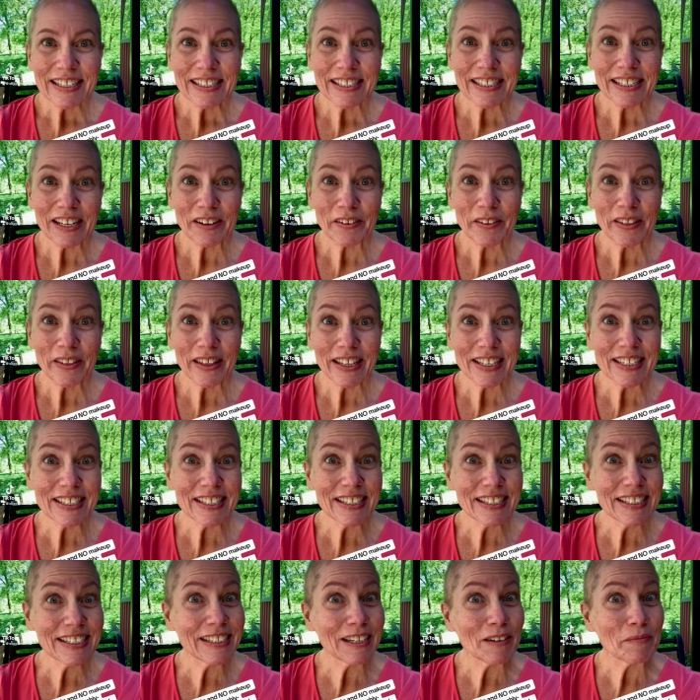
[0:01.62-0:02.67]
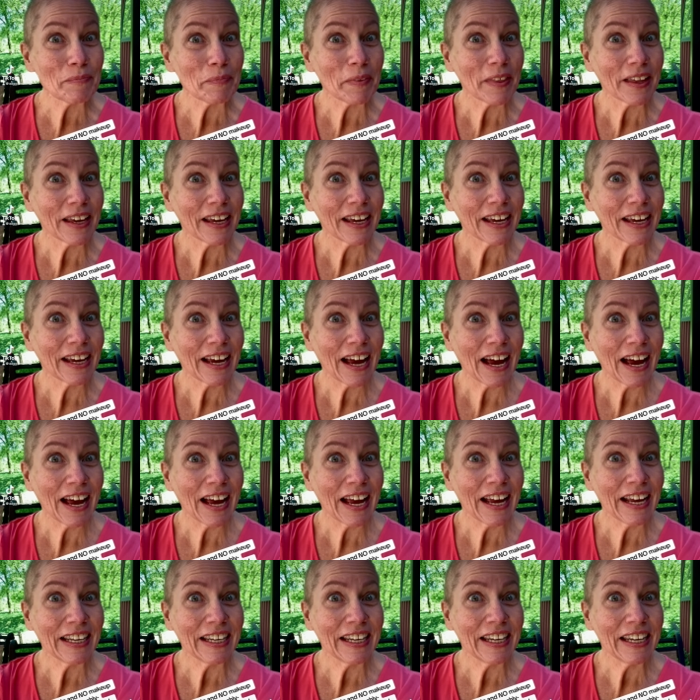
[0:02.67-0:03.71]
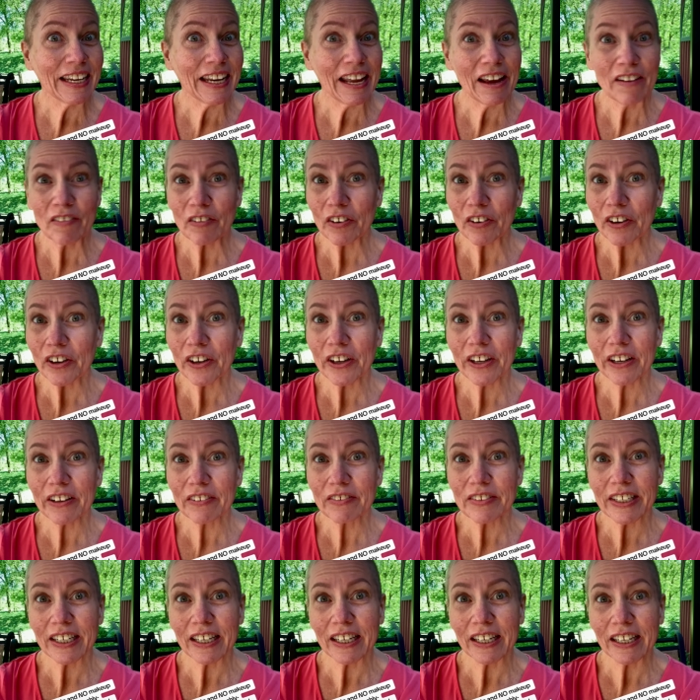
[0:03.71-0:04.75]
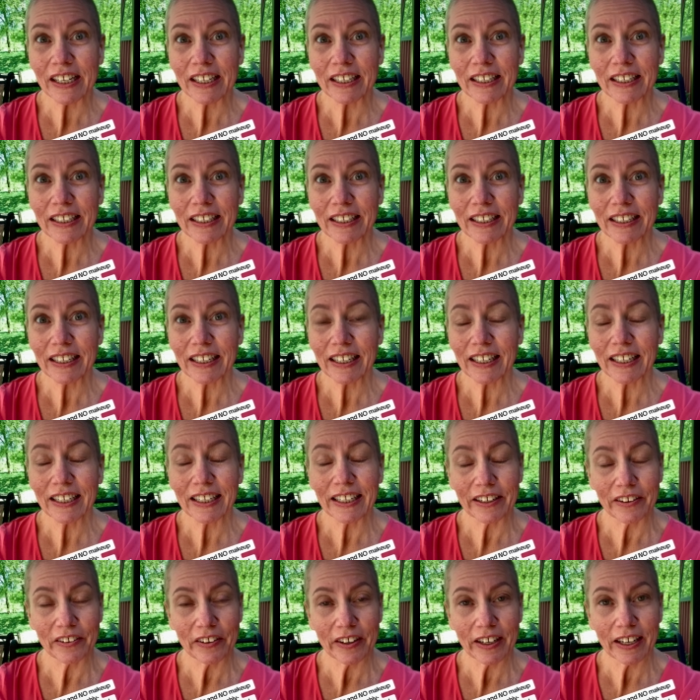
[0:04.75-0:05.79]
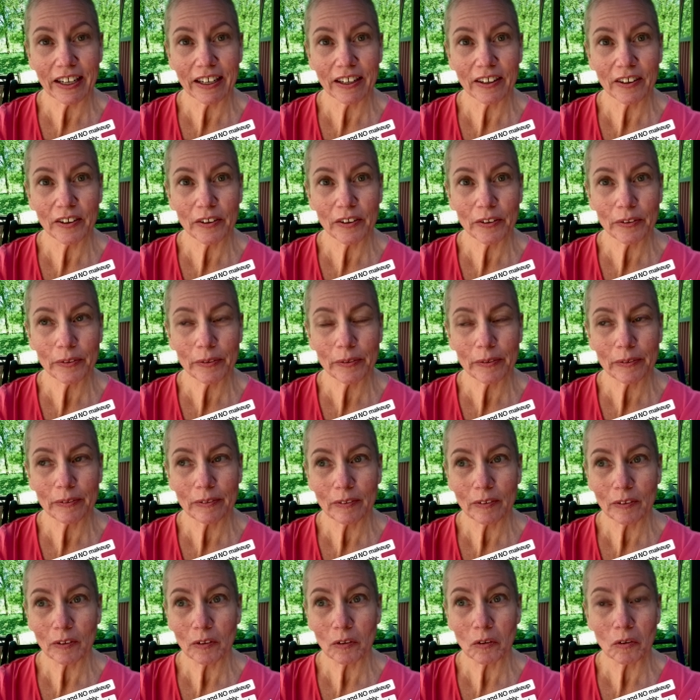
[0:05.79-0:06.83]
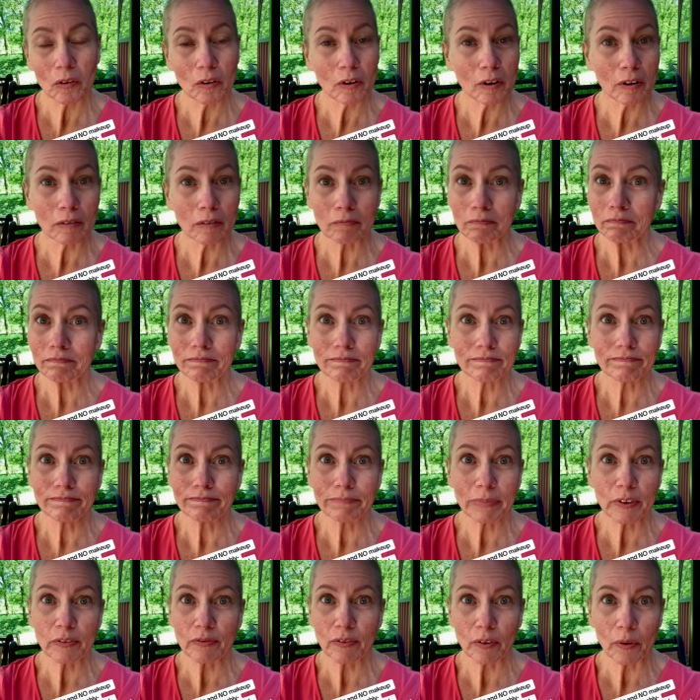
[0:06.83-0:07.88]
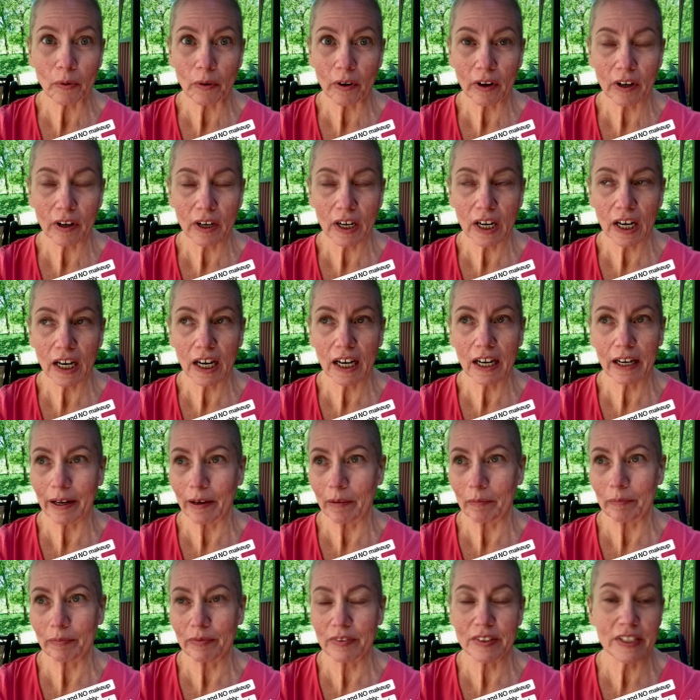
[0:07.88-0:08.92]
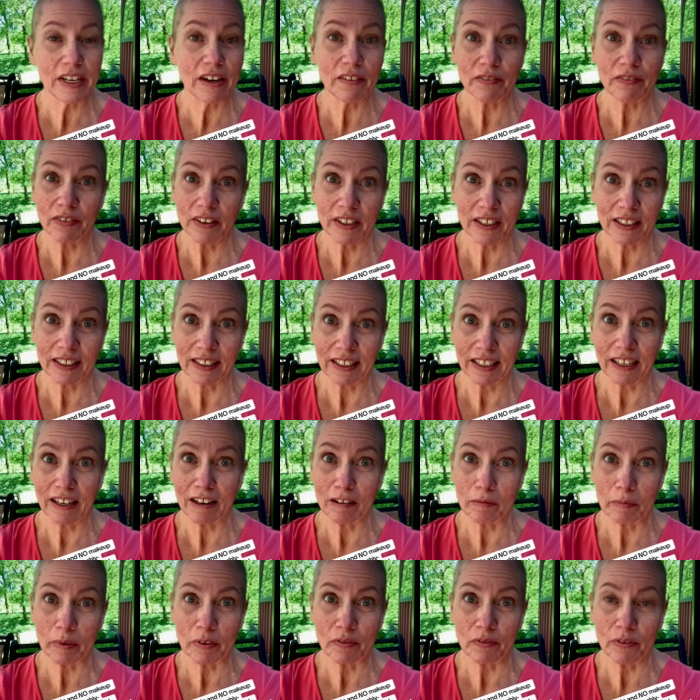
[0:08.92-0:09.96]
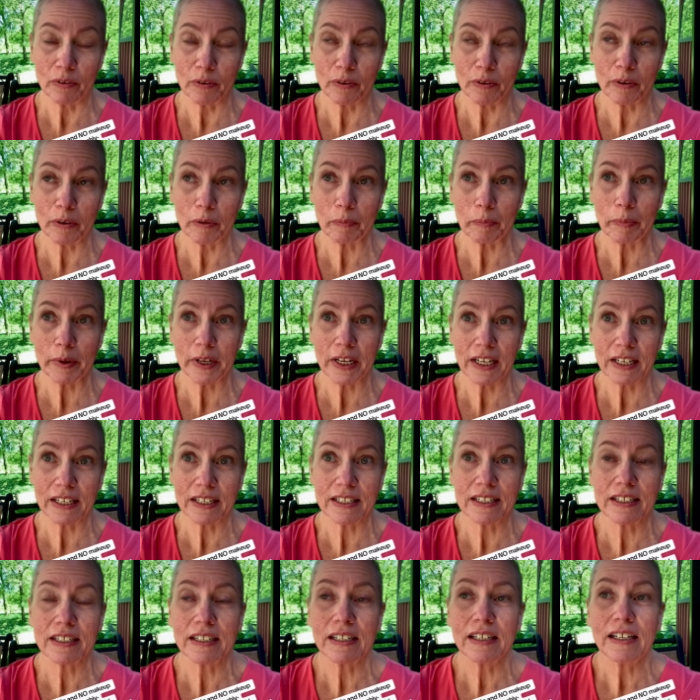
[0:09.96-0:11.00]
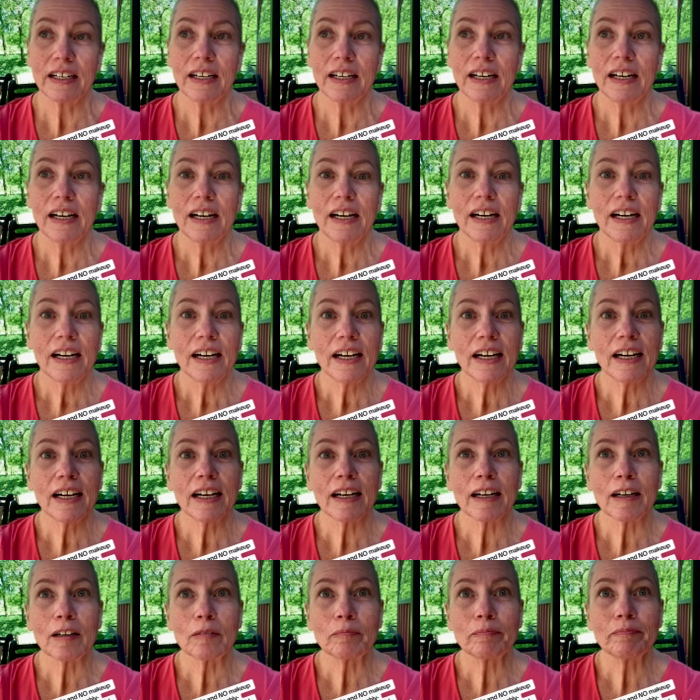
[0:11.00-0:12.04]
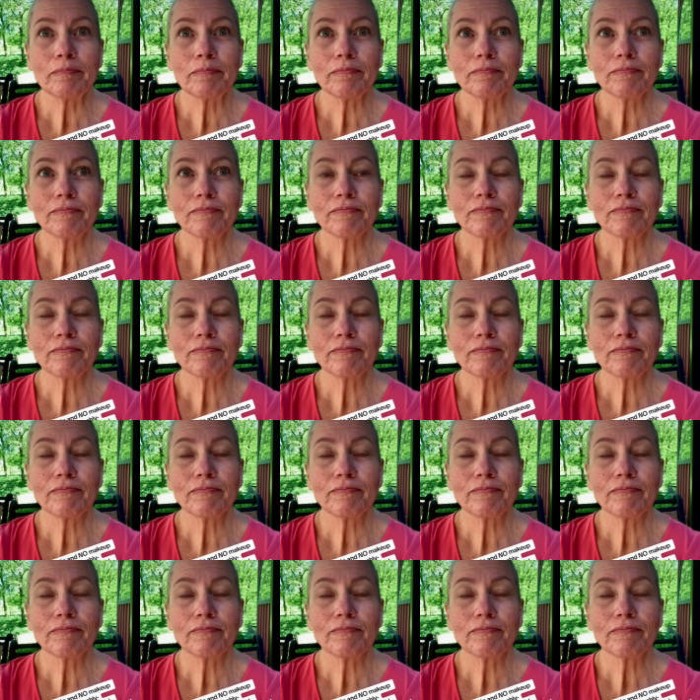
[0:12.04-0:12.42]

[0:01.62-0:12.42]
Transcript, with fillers: So this is something I never could have done a year ago or before. Um, definitely not before, but um,